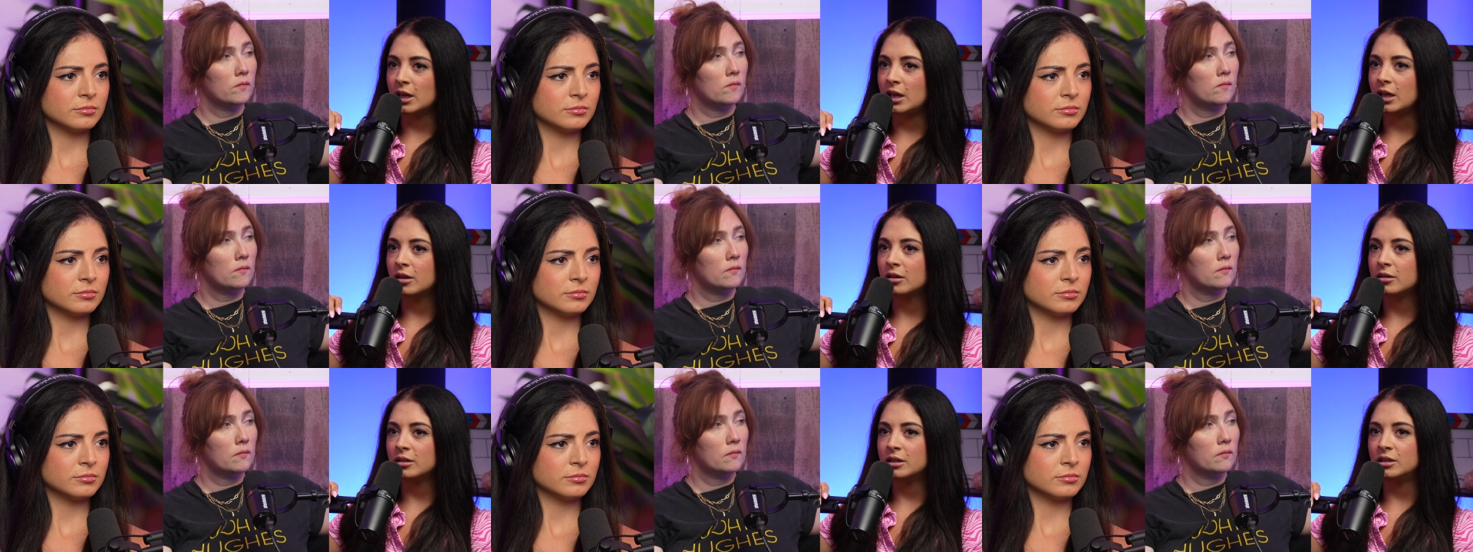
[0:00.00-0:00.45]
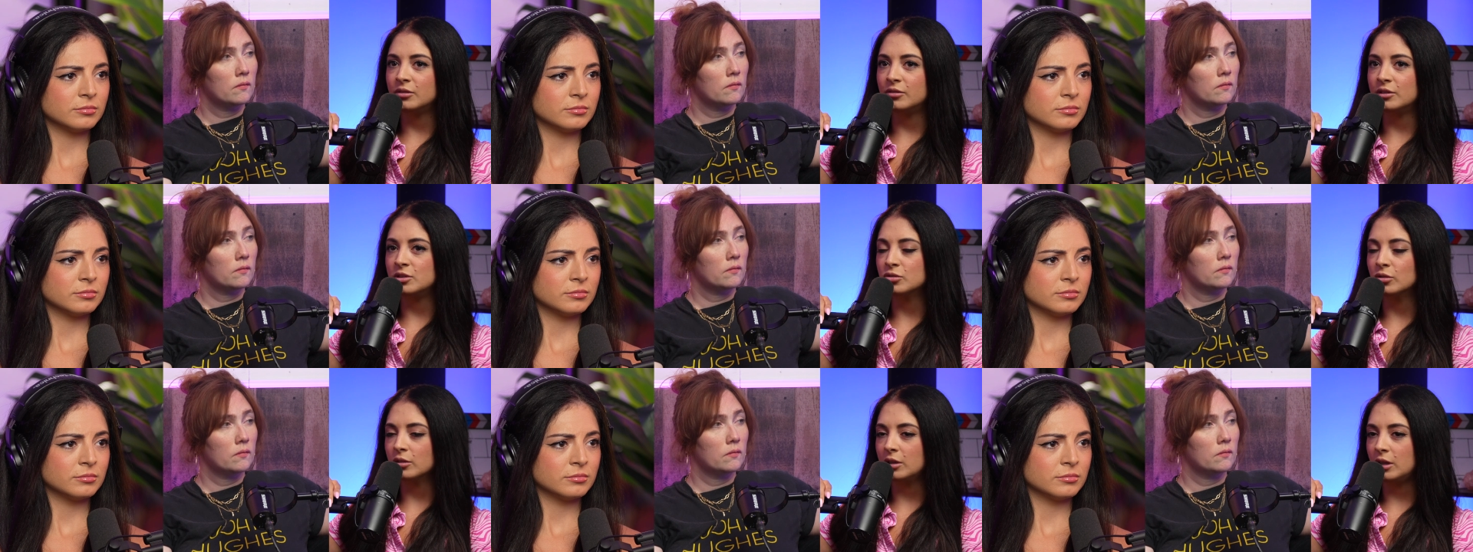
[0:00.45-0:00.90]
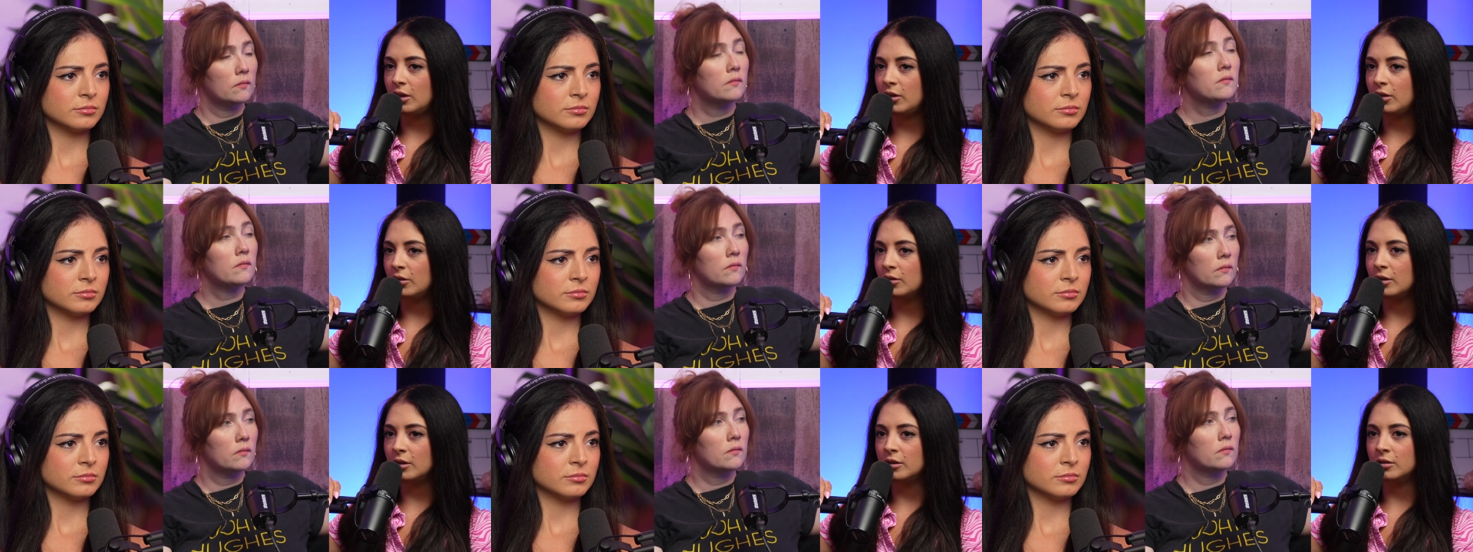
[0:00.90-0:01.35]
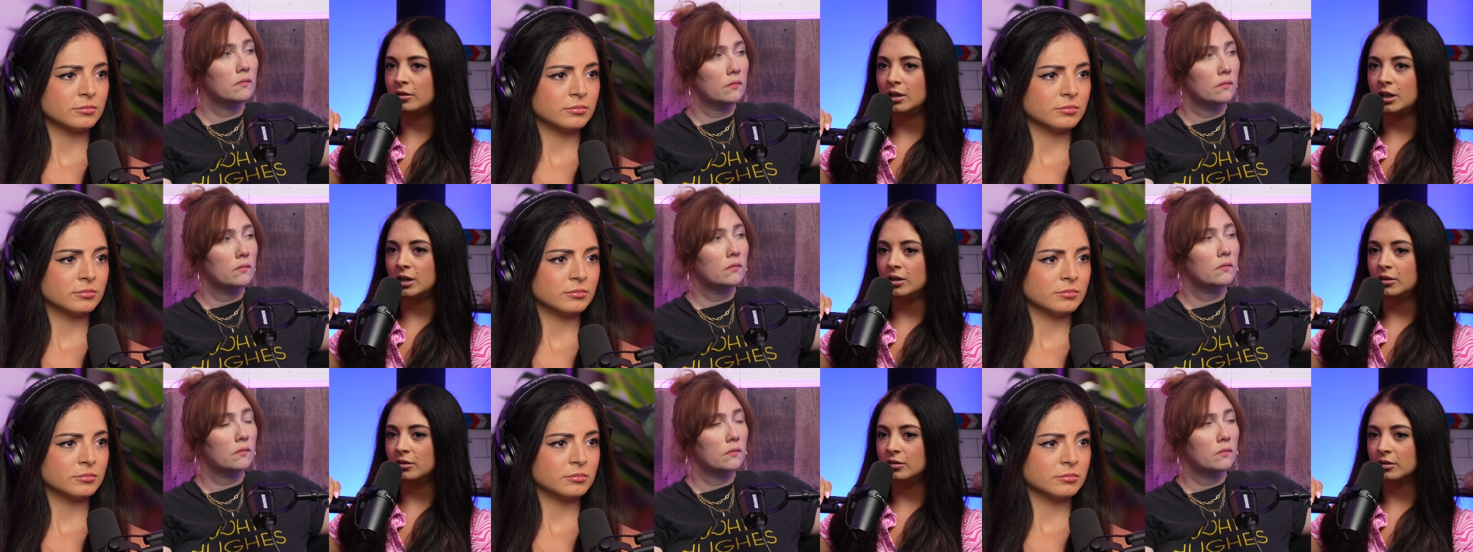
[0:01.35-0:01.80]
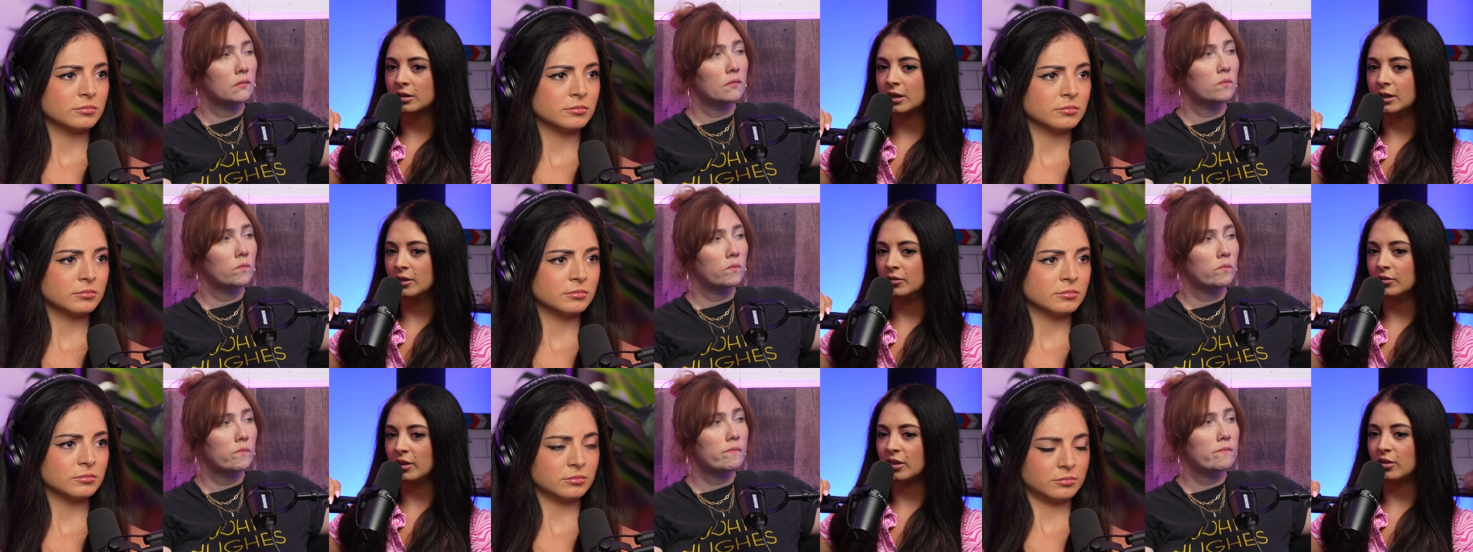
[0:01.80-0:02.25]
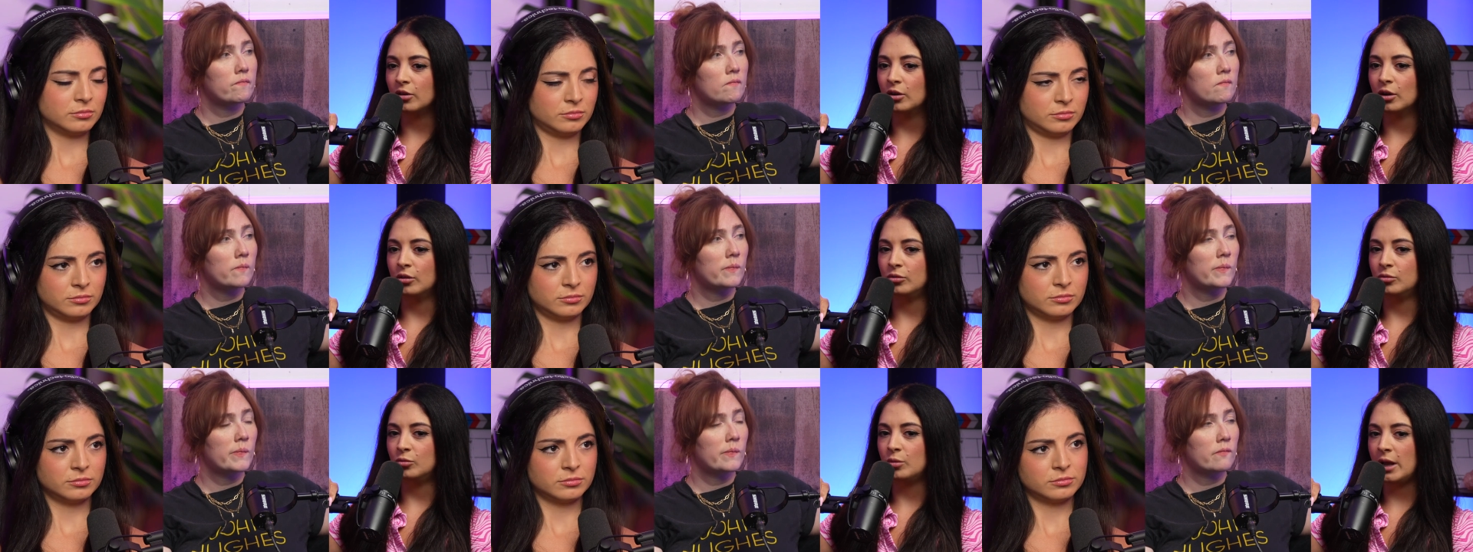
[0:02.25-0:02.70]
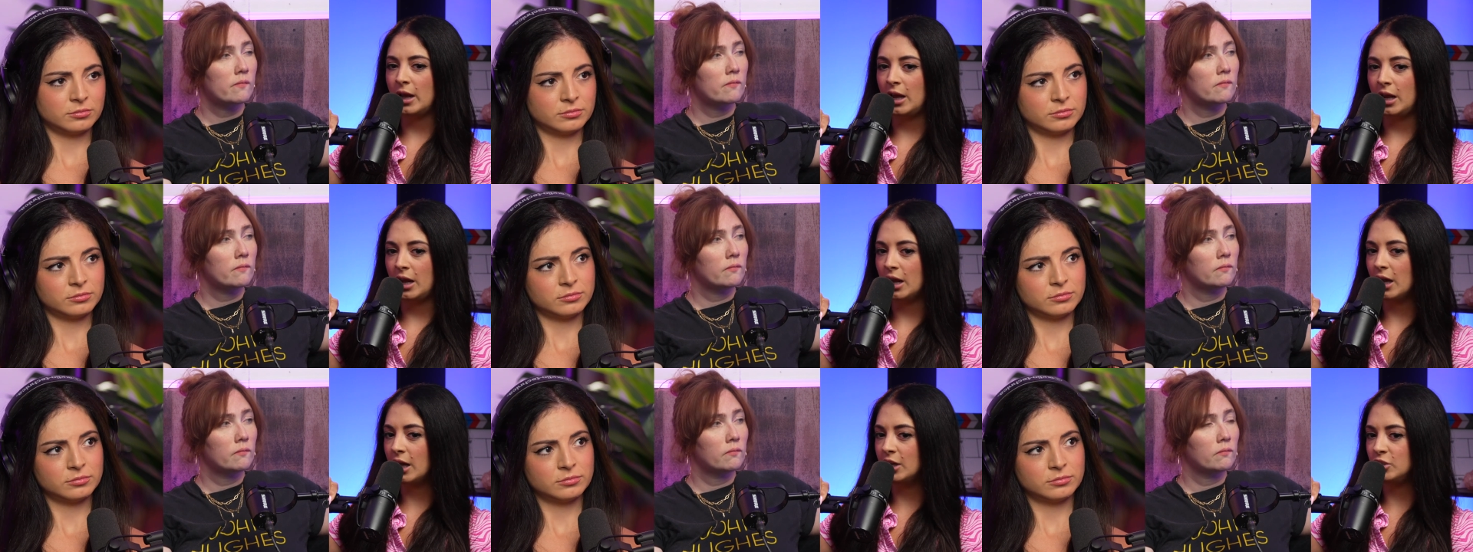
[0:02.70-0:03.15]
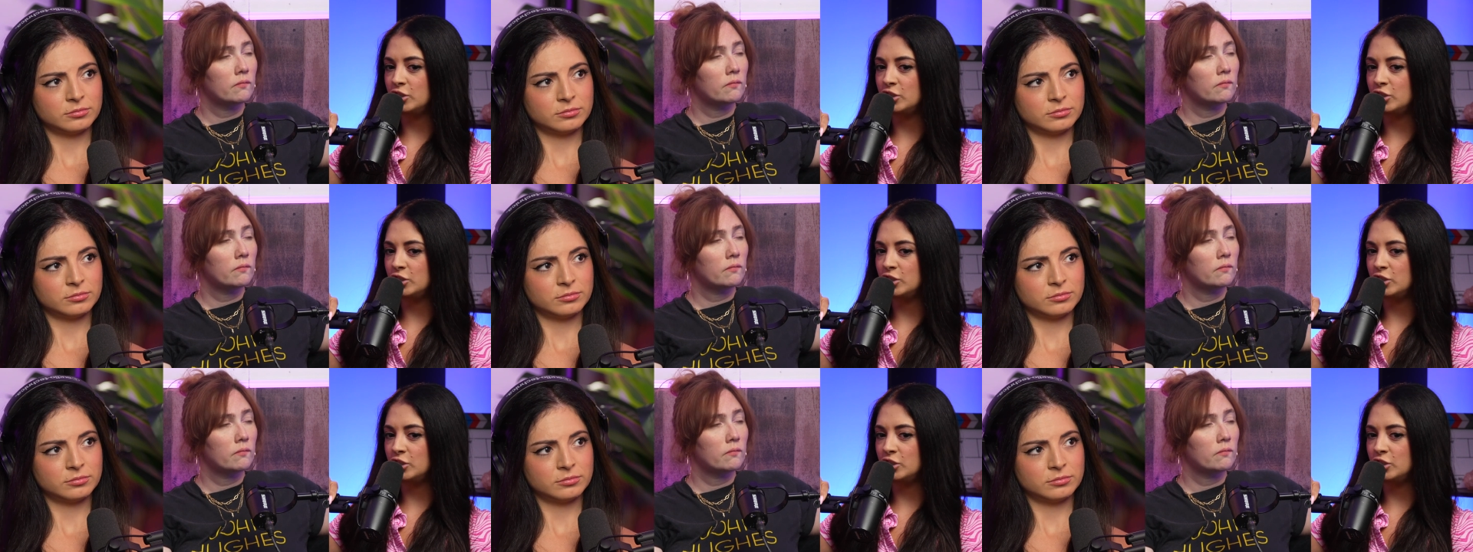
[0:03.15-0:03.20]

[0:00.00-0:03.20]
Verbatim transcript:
Speaker 1: like individually, in in kind of like their own way.